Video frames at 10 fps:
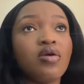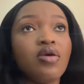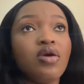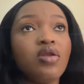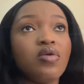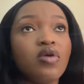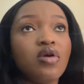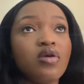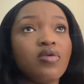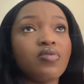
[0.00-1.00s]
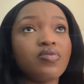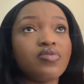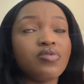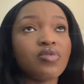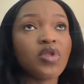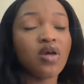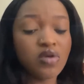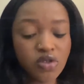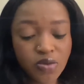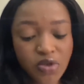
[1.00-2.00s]
Anyway, I
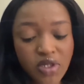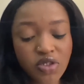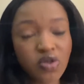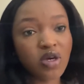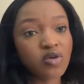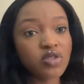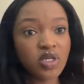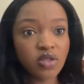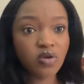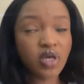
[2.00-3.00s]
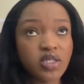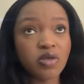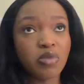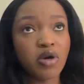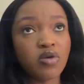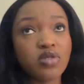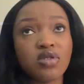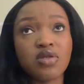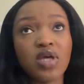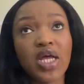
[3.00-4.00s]
want to put the song I was telling you guys about
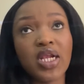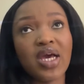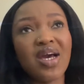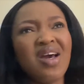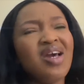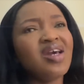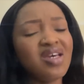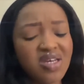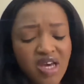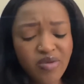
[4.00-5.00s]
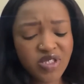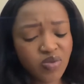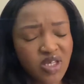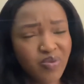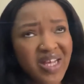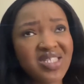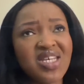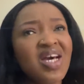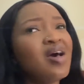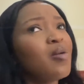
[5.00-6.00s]
earlier. It calms me. Plus,
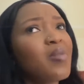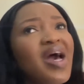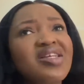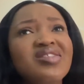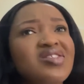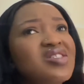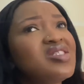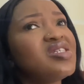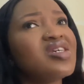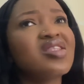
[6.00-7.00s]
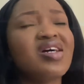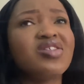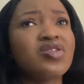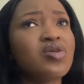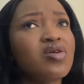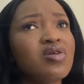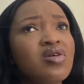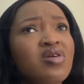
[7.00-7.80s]
my heart is just singing that song.